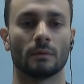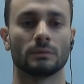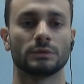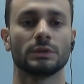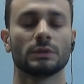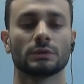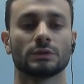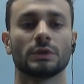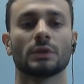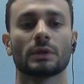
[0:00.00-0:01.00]

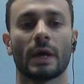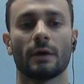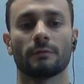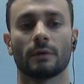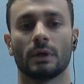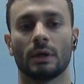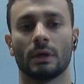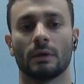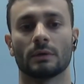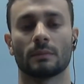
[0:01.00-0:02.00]
did not have
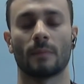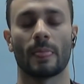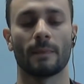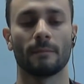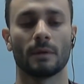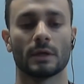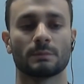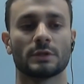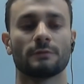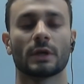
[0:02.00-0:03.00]
a
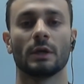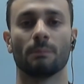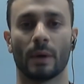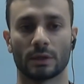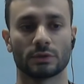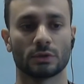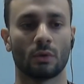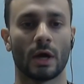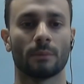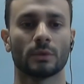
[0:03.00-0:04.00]
specific impact,
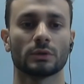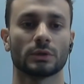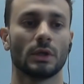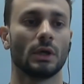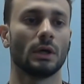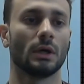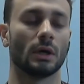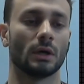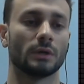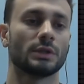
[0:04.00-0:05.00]
so I'm not
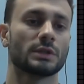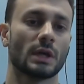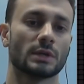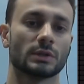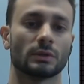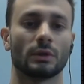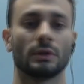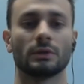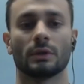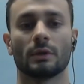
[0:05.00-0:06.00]
discussing
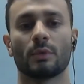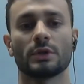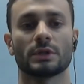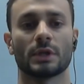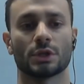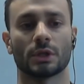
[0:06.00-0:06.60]
it in the presentation.